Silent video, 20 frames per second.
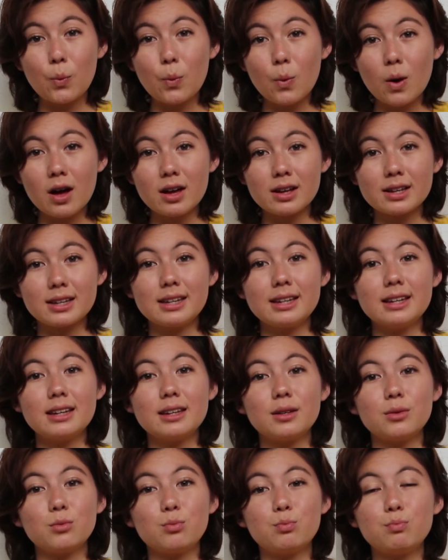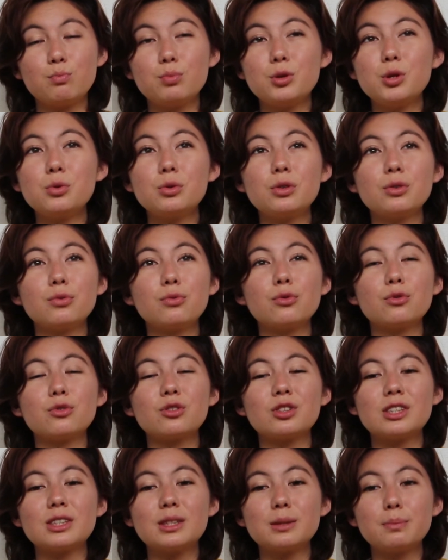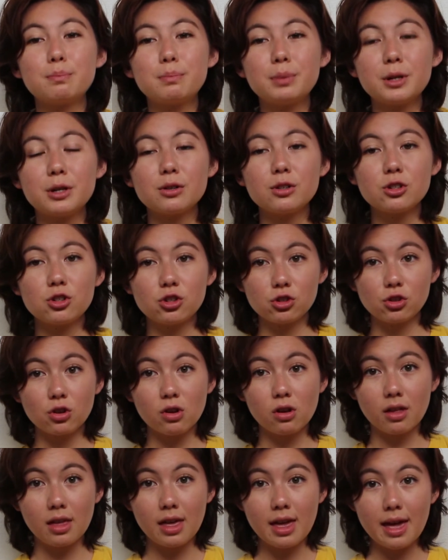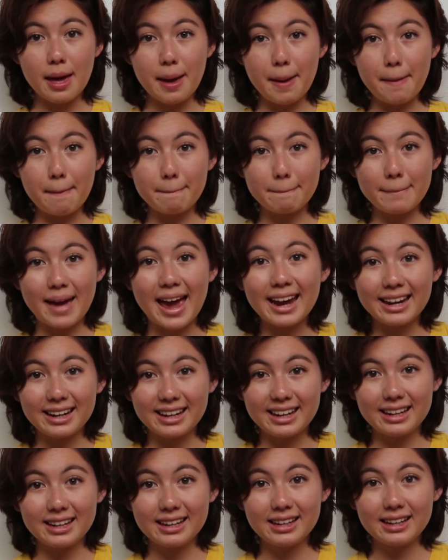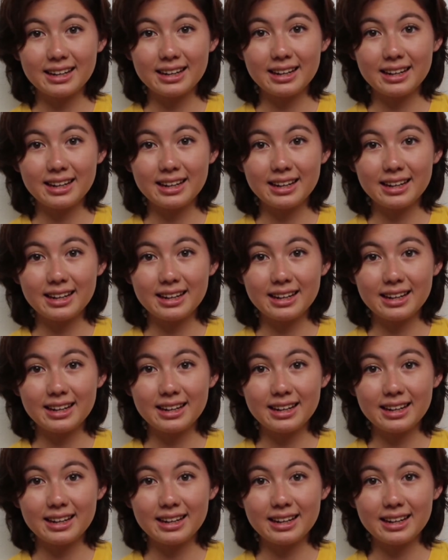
walking, beautiful, spiritual magnet.